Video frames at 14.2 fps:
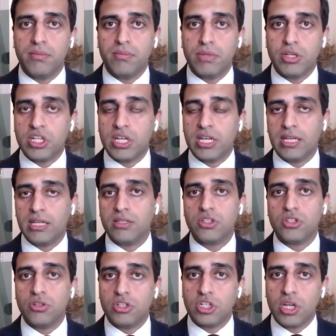machines
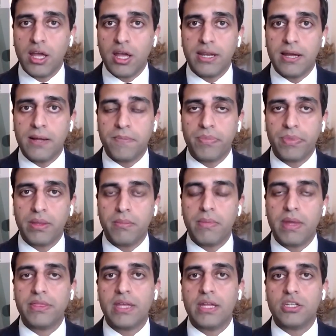to China,
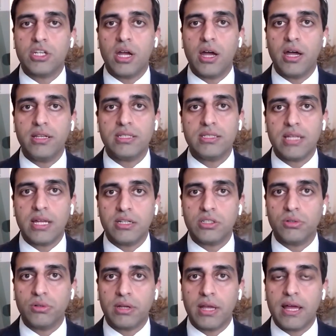meant that China started to
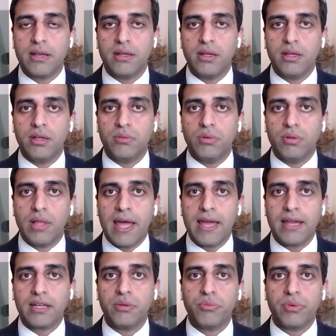look at, well, how
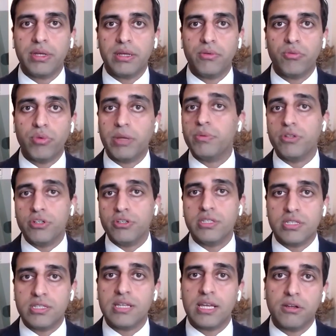can we reproduce
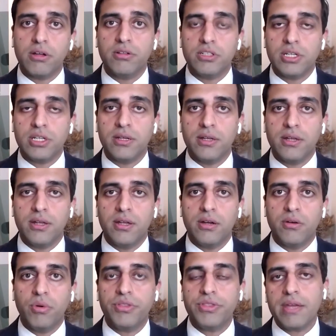this technology?
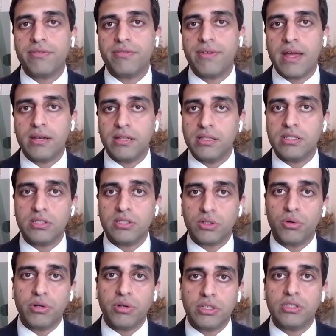What they found, and this is
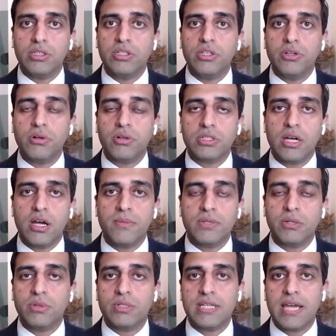according to the New York Times, that it
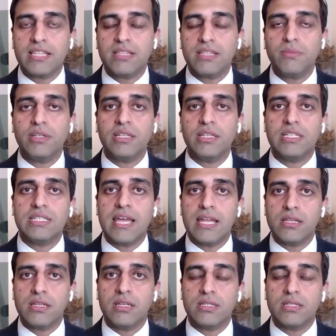would take them nearly
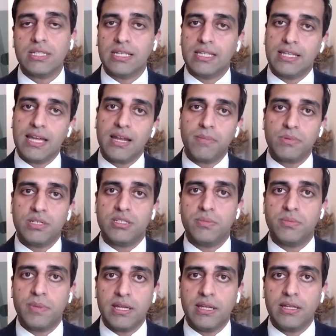10 years to get up to
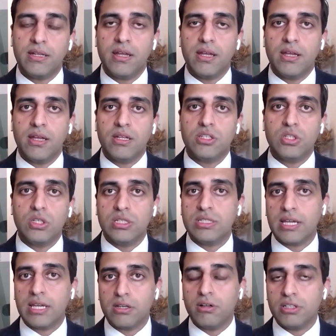speed to the
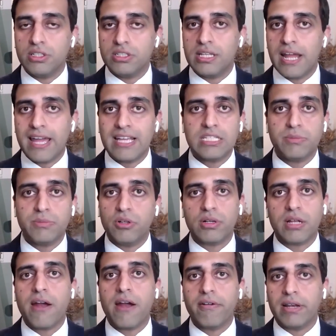technology that ASML
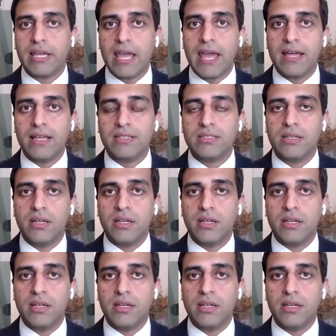currently has.